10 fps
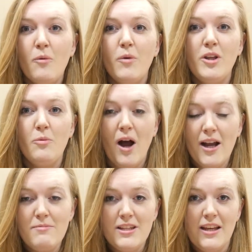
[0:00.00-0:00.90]
When you
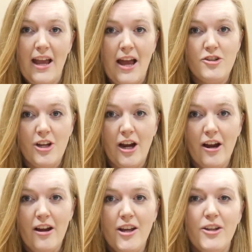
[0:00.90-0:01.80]
walk up to the
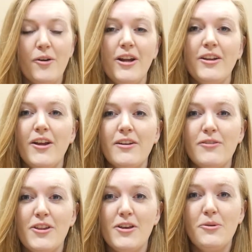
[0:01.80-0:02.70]
cashier, you're going to look
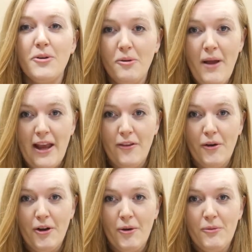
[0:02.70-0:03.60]
for the Google Pay
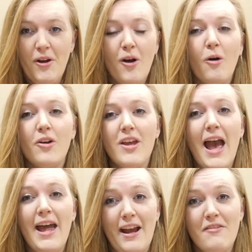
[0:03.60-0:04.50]
logo or the
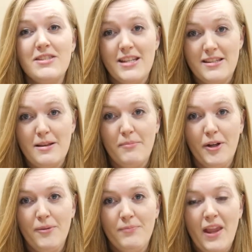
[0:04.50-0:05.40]
NFC
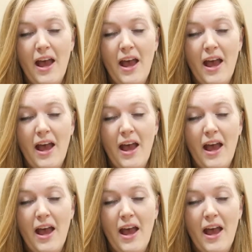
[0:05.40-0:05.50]
symbol.